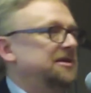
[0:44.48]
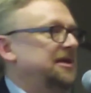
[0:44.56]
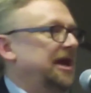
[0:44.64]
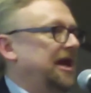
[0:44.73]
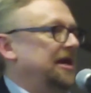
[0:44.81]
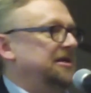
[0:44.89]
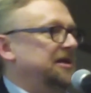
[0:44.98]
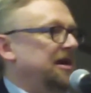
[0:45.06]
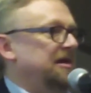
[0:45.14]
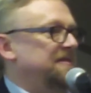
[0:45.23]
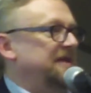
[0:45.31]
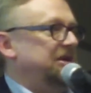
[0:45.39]
and
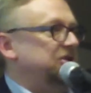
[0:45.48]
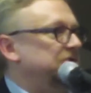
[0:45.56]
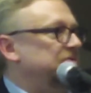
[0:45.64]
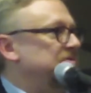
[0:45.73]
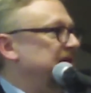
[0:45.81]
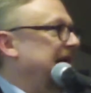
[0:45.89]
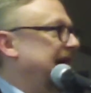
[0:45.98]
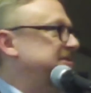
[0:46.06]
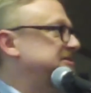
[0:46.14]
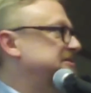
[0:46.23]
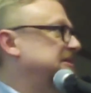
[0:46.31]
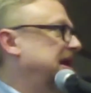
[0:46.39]
uh, they knew
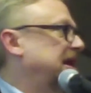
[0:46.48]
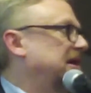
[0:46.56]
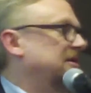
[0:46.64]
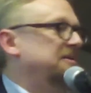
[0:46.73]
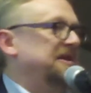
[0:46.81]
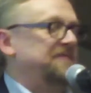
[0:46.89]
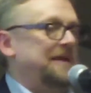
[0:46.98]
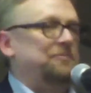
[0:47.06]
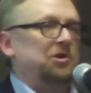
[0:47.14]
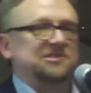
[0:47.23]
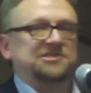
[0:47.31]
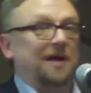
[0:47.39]
that uh, if they
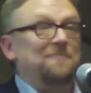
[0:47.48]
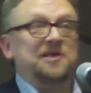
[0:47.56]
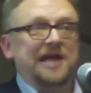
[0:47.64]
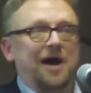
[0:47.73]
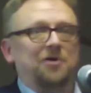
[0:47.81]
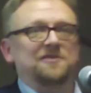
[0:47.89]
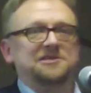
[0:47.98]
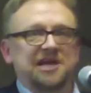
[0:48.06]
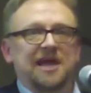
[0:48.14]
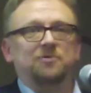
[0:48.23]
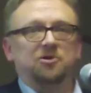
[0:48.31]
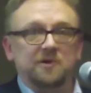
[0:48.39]
put something out on the
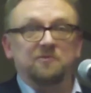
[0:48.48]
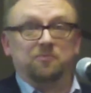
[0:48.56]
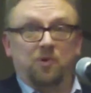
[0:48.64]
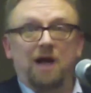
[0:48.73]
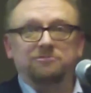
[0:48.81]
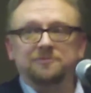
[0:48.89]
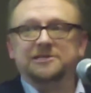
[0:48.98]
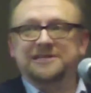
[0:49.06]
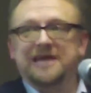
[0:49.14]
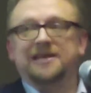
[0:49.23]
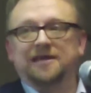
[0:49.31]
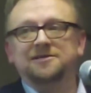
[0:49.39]
table, we would probably
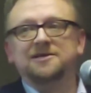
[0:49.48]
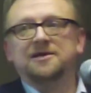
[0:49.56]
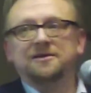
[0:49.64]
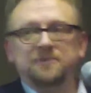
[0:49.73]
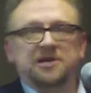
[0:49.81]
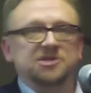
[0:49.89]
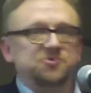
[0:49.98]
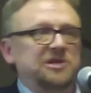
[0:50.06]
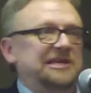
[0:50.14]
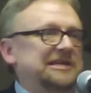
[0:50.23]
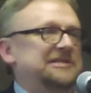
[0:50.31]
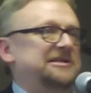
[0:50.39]
take it because we
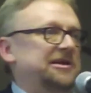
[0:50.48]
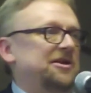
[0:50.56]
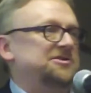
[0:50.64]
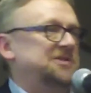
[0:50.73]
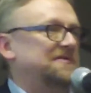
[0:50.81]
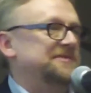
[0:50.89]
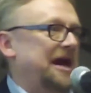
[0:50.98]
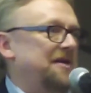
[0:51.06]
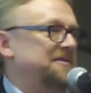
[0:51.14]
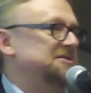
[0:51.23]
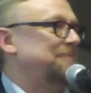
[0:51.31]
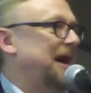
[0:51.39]
needed to get ourselves out
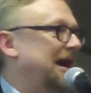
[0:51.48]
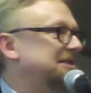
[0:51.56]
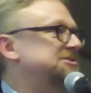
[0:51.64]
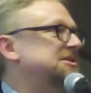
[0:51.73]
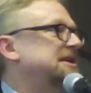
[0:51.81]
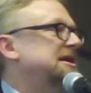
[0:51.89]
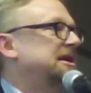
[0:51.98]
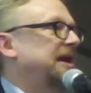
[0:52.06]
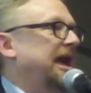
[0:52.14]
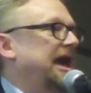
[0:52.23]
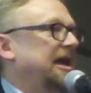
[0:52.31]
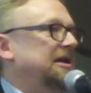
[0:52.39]
of this box.
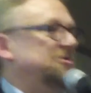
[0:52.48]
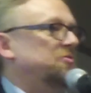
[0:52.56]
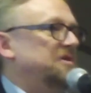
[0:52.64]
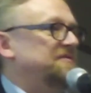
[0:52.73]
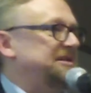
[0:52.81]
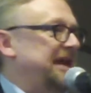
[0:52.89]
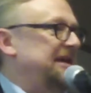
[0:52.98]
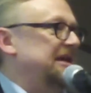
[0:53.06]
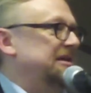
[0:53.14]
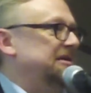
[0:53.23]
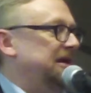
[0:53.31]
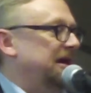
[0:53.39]
And we've
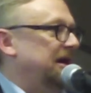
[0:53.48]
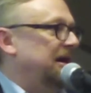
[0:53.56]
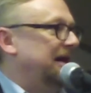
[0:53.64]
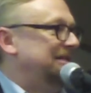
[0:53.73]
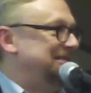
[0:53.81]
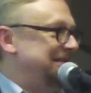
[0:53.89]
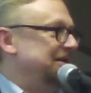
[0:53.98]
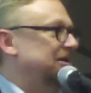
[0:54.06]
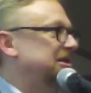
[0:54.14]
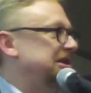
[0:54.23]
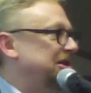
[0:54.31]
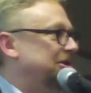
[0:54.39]
taken uh, a
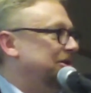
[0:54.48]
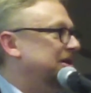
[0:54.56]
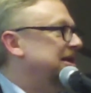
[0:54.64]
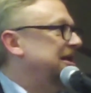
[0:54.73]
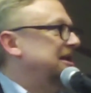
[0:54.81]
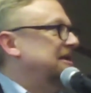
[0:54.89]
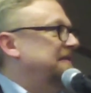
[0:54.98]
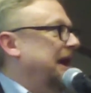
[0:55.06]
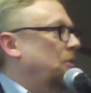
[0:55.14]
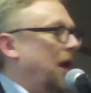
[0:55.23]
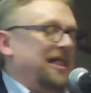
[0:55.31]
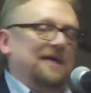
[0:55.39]
deal here
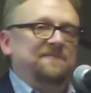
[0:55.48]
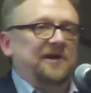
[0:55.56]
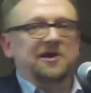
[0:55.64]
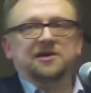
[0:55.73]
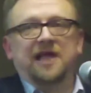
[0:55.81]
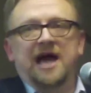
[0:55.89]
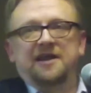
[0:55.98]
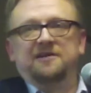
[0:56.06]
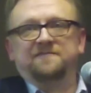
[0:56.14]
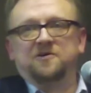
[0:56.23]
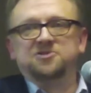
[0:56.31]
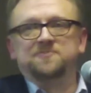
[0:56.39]
that while I'm very glad it
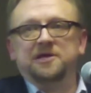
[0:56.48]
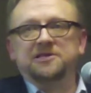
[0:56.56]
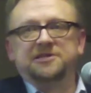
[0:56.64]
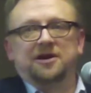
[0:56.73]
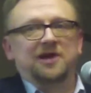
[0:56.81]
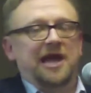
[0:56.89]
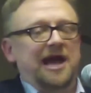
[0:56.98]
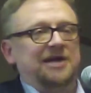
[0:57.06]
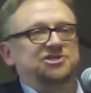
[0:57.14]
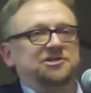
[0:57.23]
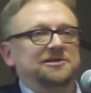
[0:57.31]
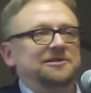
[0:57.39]
averts military
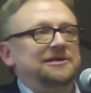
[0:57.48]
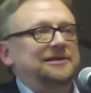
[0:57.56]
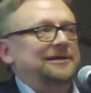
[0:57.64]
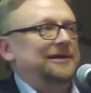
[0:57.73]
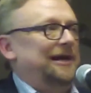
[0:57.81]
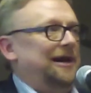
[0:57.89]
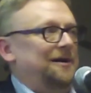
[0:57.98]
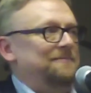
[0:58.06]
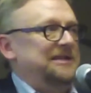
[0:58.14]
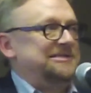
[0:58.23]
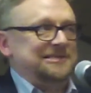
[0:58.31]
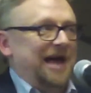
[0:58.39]
action, um,
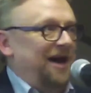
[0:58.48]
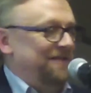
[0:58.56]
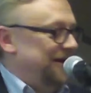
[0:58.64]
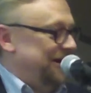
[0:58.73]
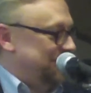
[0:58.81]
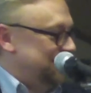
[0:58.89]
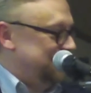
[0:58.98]
it's not a very good